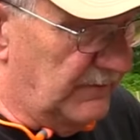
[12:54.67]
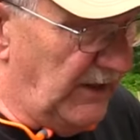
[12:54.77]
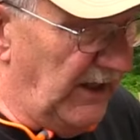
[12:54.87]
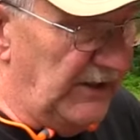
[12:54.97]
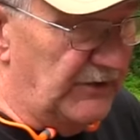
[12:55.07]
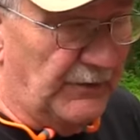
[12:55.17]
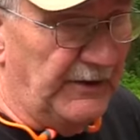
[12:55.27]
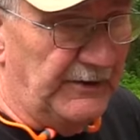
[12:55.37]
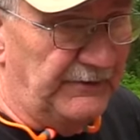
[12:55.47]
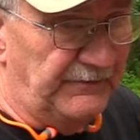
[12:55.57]
ten,
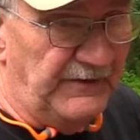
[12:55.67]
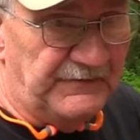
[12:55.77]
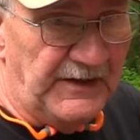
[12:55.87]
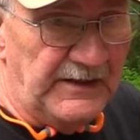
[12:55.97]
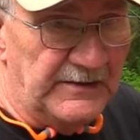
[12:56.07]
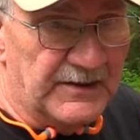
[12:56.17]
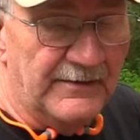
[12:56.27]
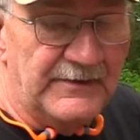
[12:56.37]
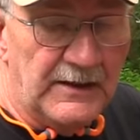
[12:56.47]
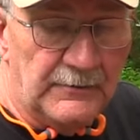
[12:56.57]
twelve, fifteen,
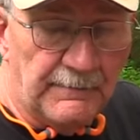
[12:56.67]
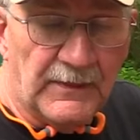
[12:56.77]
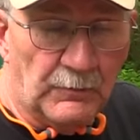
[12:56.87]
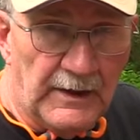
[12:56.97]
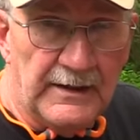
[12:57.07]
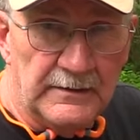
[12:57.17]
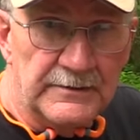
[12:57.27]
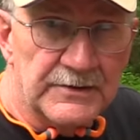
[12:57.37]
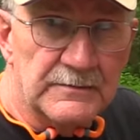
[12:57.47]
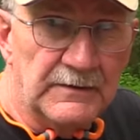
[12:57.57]
seventeen
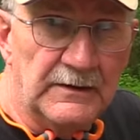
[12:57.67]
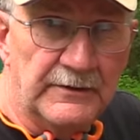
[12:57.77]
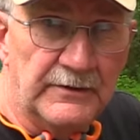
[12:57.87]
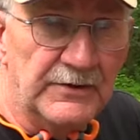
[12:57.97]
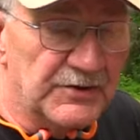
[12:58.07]
rounds, you know, at your